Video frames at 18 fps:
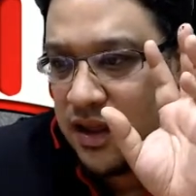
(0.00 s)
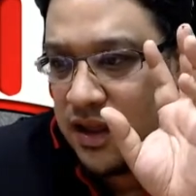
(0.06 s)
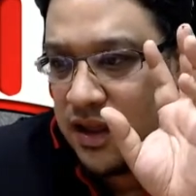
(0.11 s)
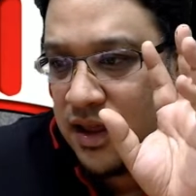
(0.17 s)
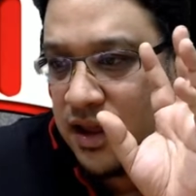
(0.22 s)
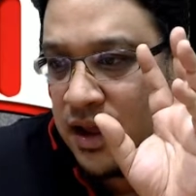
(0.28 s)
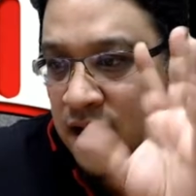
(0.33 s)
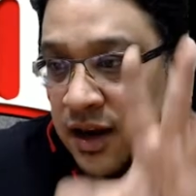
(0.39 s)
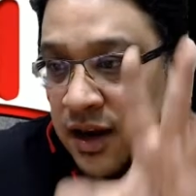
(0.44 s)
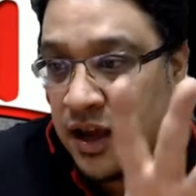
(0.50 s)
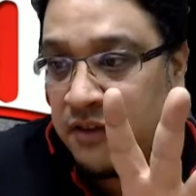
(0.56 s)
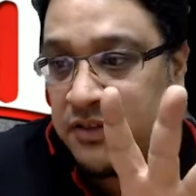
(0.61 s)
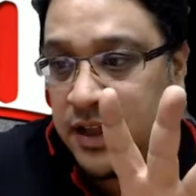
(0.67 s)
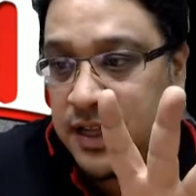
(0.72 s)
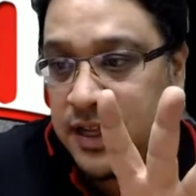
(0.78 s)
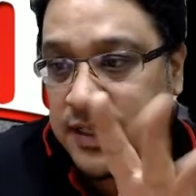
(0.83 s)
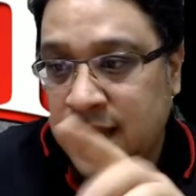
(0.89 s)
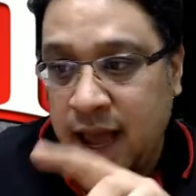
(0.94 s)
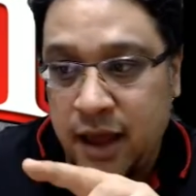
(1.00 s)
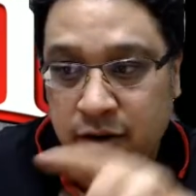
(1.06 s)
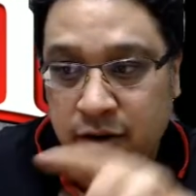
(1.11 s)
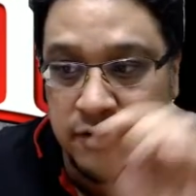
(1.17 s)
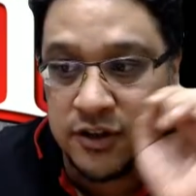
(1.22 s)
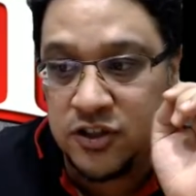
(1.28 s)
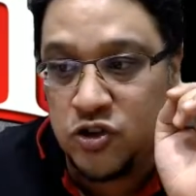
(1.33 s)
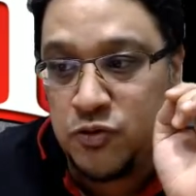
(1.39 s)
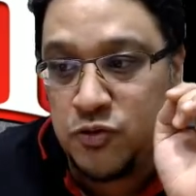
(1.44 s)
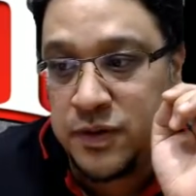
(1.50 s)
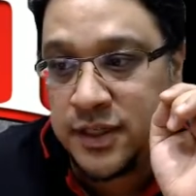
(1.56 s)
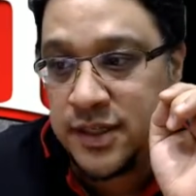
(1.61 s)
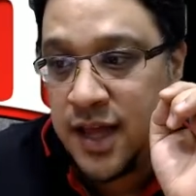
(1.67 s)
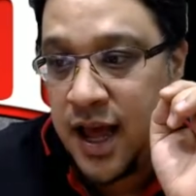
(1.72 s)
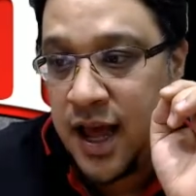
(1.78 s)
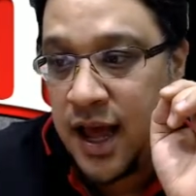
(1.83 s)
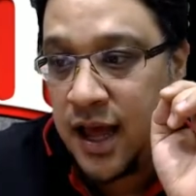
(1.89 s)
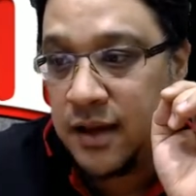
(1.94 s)
Love the design of the
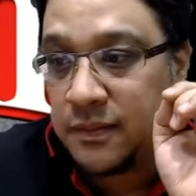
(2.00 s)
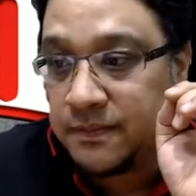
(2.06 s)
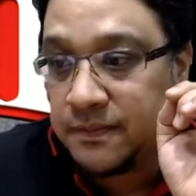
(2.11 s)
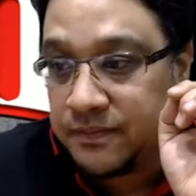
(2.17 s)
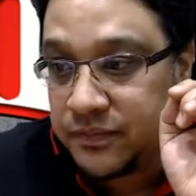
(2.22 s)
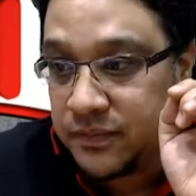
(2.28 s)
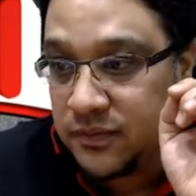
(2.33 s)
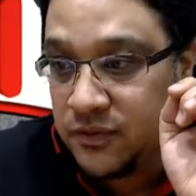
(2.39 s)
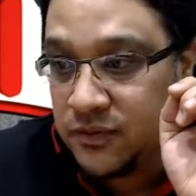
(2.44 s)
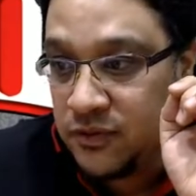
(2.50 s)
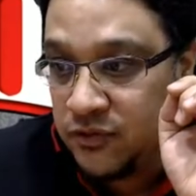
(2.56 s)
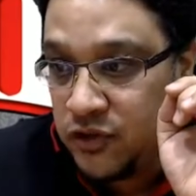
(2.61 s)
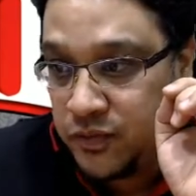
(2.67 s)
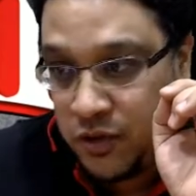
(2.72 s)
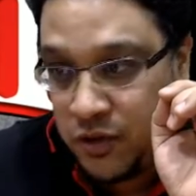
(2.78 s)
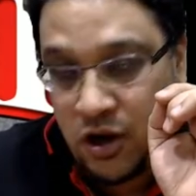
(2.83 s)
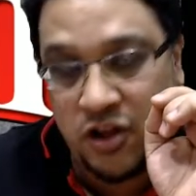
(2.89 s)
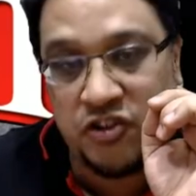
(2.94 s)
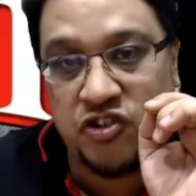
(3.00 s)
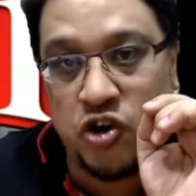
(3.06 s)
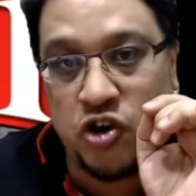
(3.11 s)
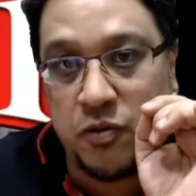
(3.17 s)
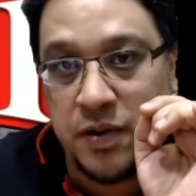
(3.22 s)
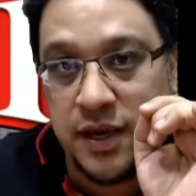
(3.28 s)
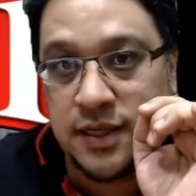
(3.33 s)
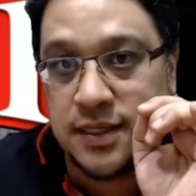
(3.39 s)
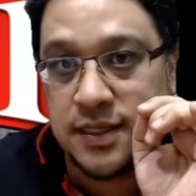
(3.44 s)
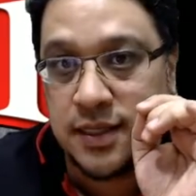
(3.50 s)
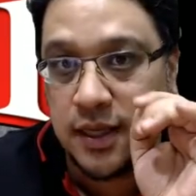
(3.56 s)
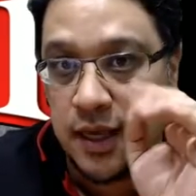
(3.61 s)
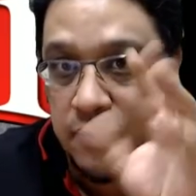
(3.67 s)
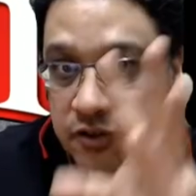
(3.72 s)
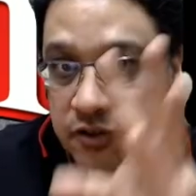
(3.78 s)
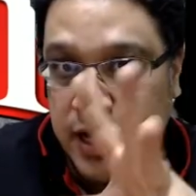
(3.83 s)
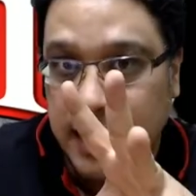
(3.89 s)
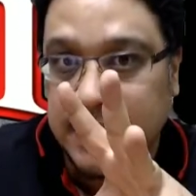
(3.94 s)
Superstar footballer showpiece. If
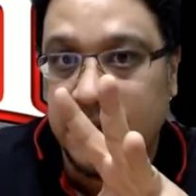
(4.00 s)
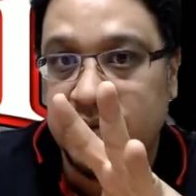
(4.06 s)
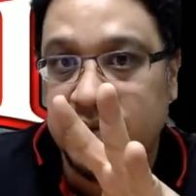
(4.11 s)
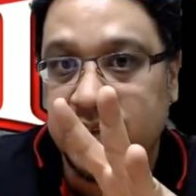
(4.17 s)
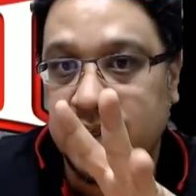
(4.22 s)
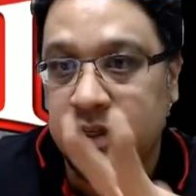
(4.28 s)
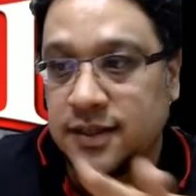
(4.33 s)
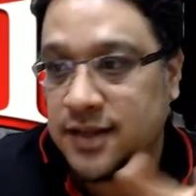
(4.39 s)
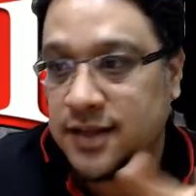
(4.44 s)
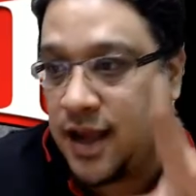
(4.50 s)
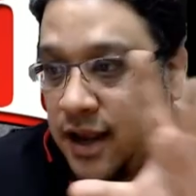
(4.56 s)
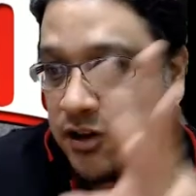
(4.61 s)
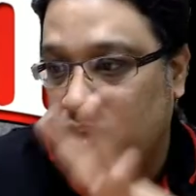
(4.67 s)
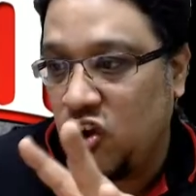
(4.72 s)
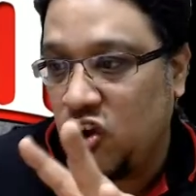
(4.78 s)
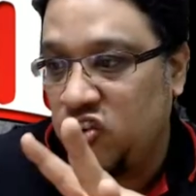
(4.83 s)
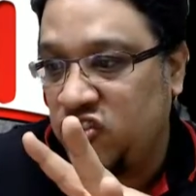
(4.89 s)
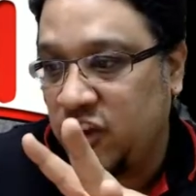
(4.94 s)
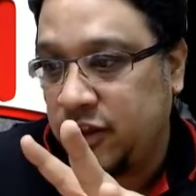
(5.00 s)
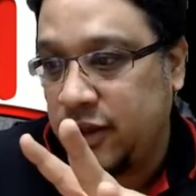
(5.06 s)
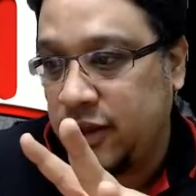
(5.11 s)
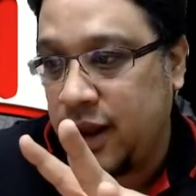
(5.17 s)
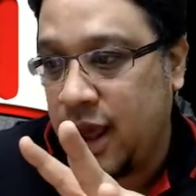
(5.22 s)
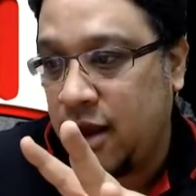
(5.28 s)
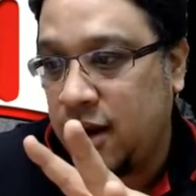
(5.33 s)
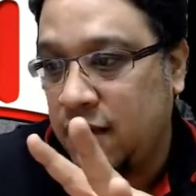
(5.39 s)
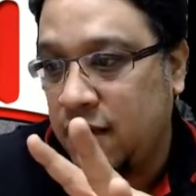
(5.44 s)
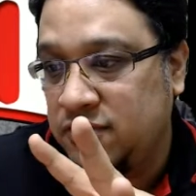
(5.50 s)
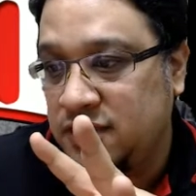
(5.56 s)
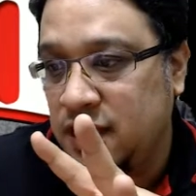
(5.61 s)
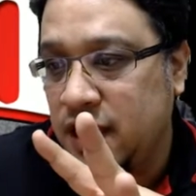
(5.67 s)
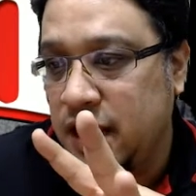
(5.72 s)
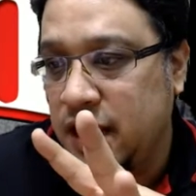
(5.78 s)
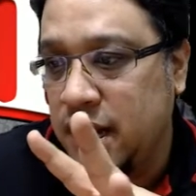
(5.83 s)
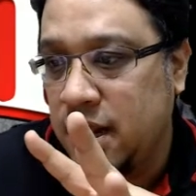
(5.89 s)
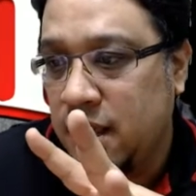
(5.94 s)
you guys haven't seen the sign, go check it out. I've
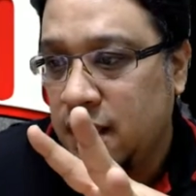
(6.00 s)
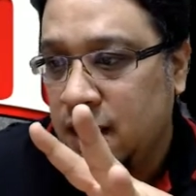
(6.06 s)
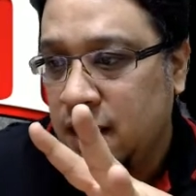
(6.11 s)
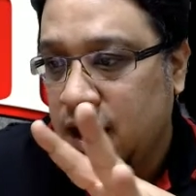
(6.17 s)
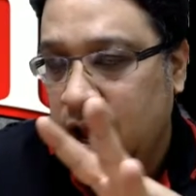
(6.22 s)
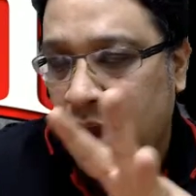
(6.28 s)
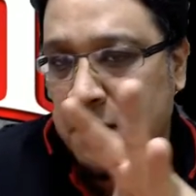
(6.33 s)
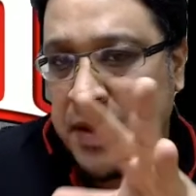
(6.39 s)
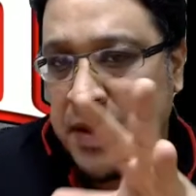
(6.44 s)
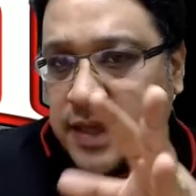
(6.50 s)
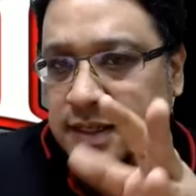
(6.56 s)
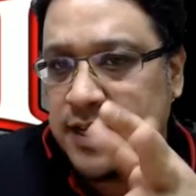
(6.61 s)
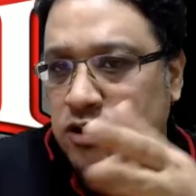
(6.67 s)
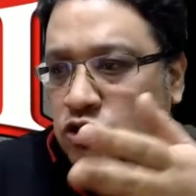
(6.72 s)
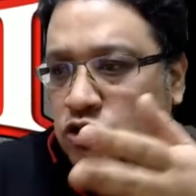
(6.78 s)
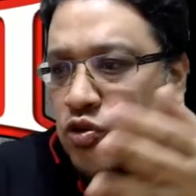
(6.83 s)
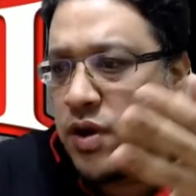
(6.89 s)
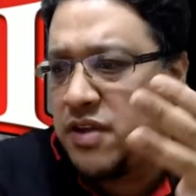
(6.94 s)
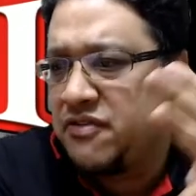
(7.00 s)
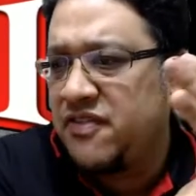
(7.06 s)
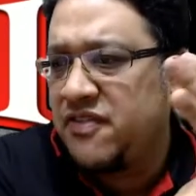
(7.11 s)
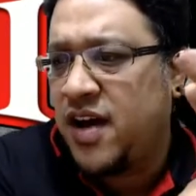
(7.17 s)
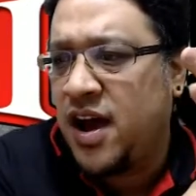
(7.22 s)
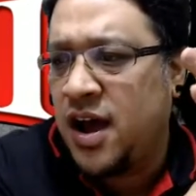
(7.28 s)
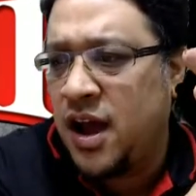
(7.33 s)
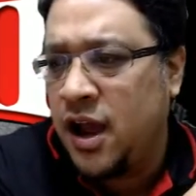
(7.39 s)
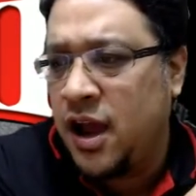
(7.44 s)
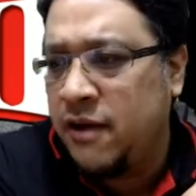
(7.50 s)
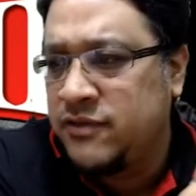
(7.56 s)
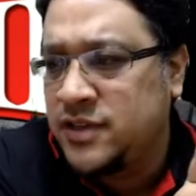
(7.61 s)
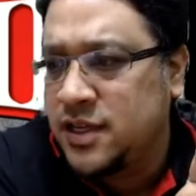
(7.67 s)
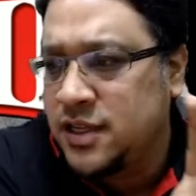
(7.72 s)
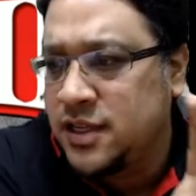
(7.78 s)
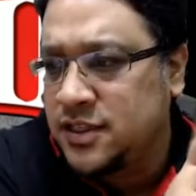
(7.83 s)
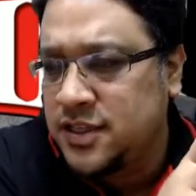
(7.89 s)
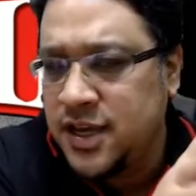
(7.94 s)
seen a Messi to 25, seen
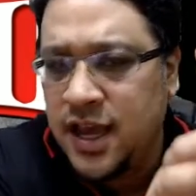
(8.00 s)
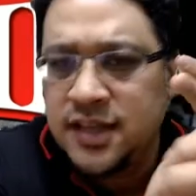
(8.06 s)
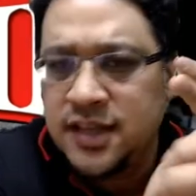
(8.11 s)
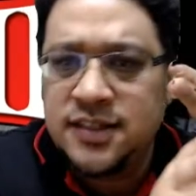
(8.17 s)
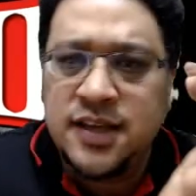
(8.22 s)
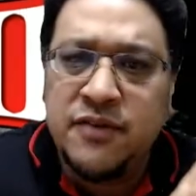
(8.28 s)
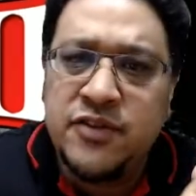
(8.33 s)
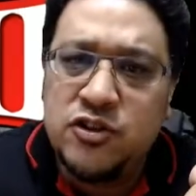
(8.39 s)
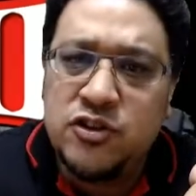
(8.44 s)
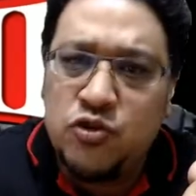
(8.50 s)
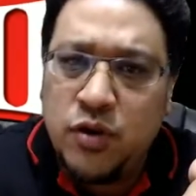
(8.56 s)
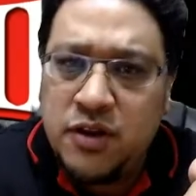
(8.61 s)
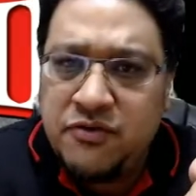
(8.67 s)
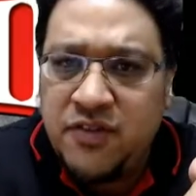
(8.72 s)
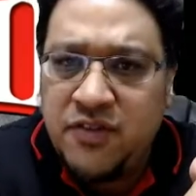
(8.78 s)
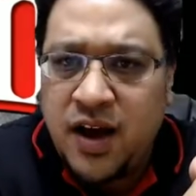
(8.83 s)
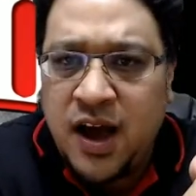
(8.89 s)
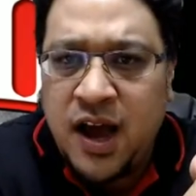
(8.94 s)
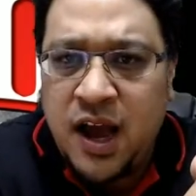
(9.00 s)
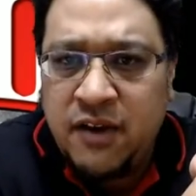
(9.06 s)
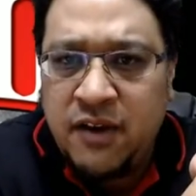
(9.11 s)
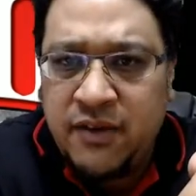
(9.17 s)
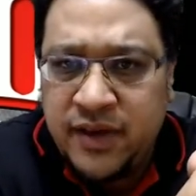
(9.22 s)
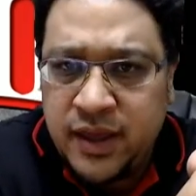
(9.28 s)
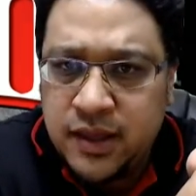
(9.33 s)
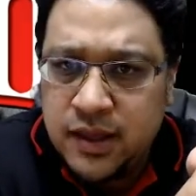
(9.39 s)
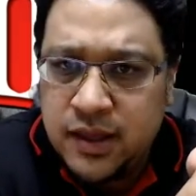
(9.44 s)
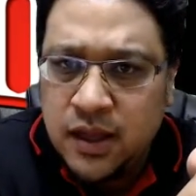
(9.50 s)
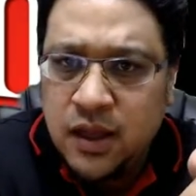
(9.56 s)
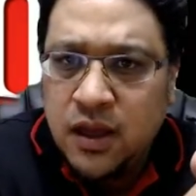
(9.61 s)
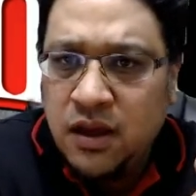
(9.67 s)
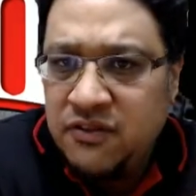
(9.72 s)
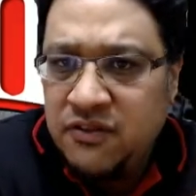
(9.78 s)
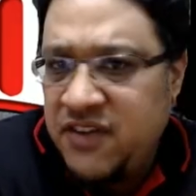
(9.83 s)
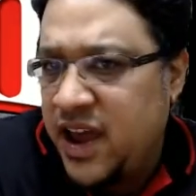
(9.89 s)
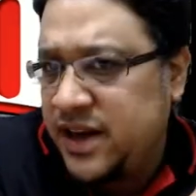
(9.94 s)
a CR7 25, I think
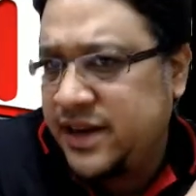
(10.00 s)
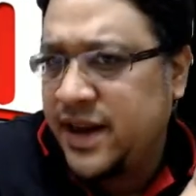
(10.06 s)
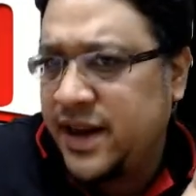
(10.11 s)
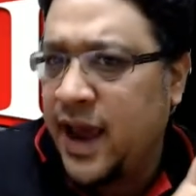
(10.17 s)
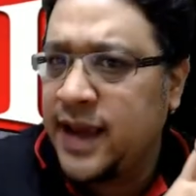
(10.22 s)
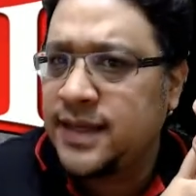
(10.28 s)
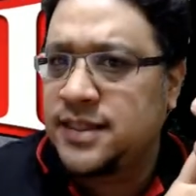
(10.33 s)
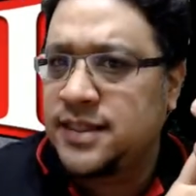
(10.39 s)
Van Dijk's to